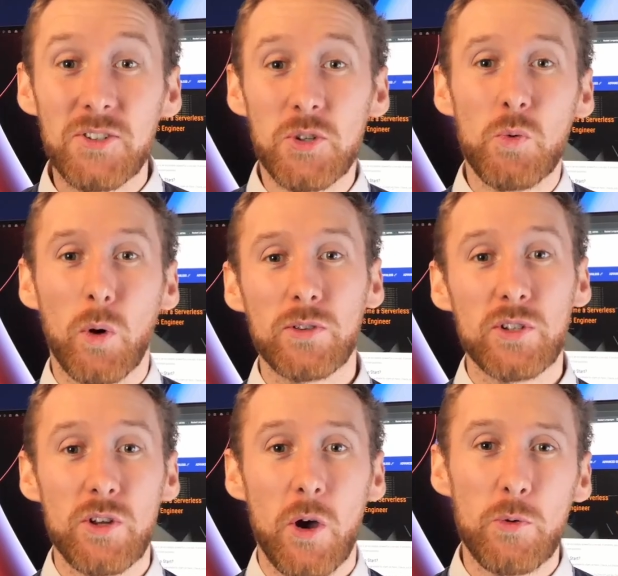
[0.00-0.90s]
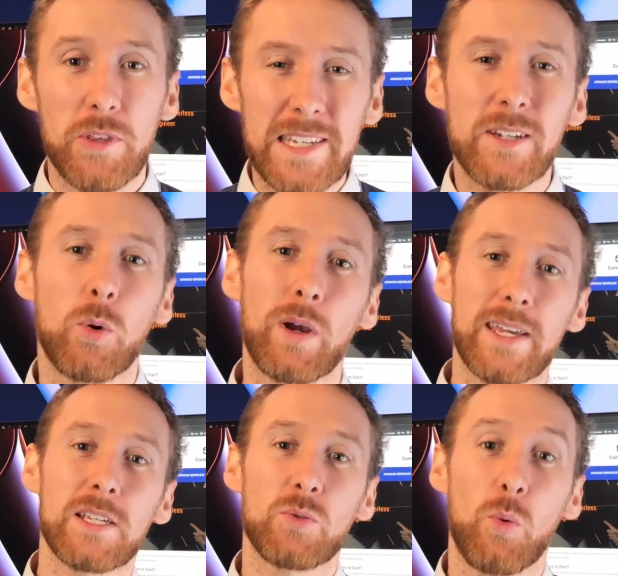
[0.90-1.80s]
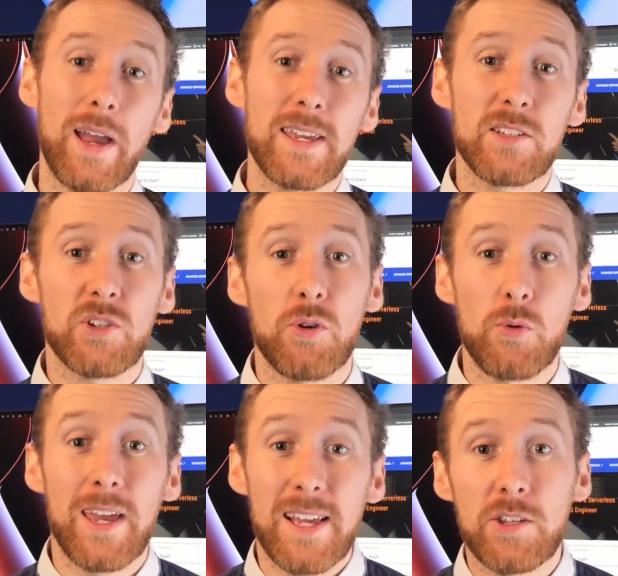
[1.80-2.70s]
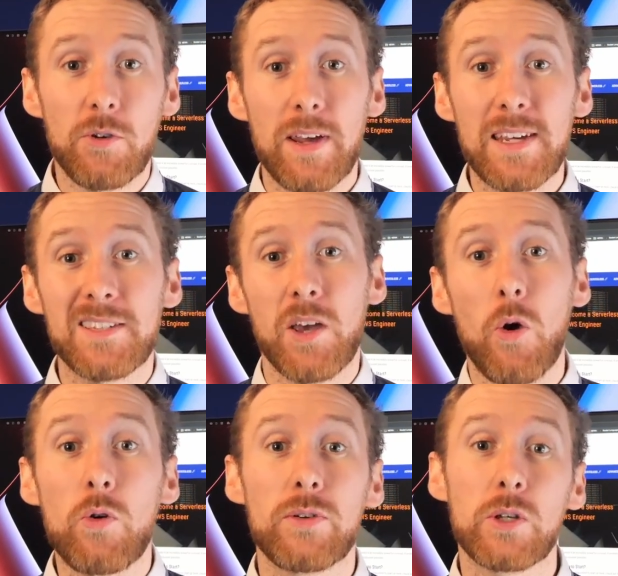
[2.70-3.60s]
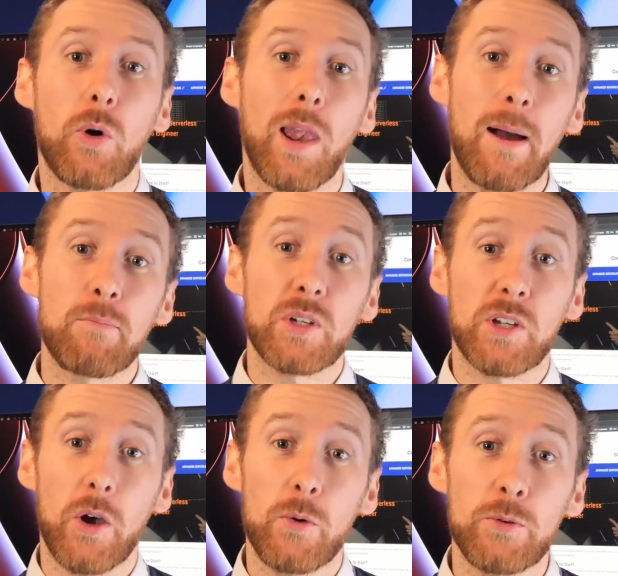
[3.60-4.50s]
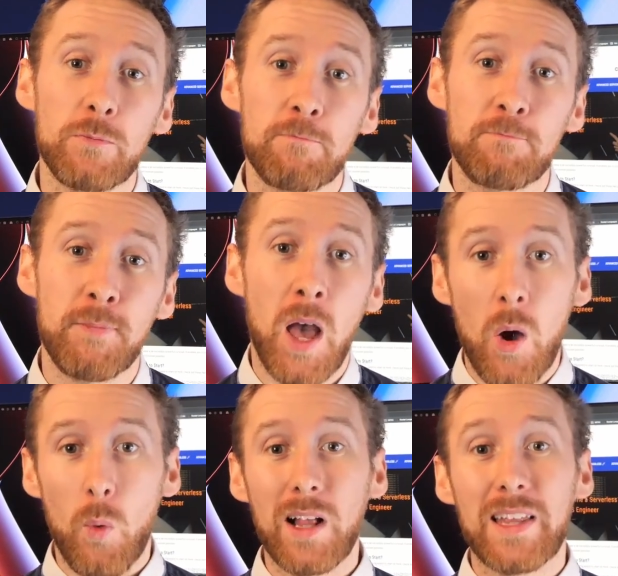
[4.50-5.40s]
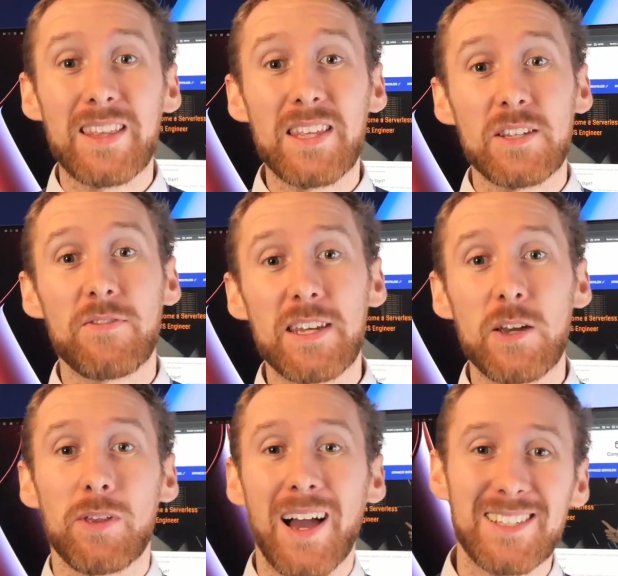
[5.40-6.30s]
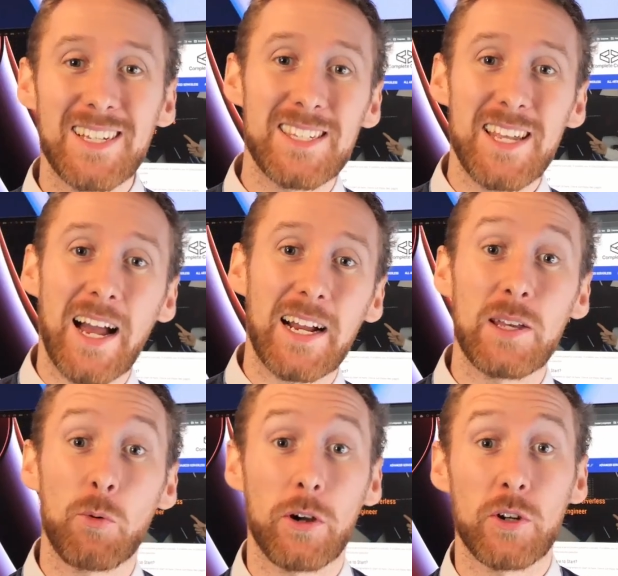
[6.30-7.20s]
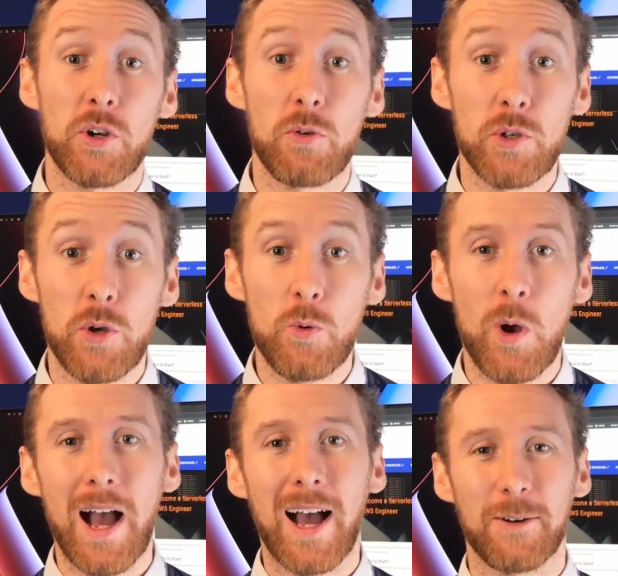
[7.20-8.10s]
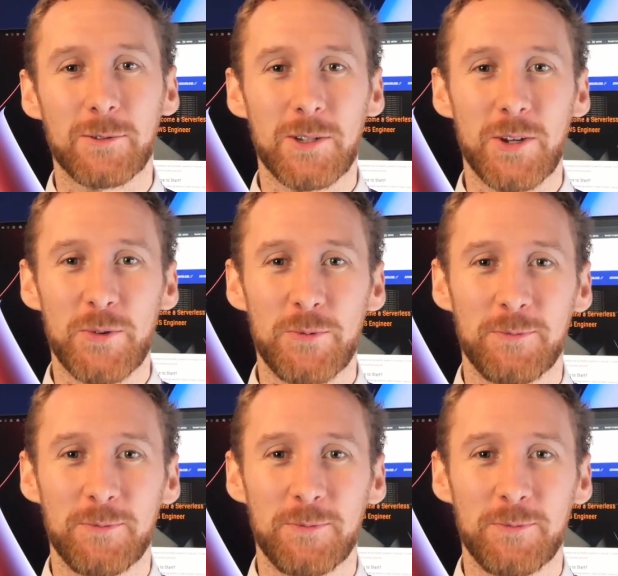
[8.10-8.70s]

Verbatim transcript: Do you want to know the quickest way to iterate over your Lambda code? Well, in this video, that is exactly what I'm going to show you how to do.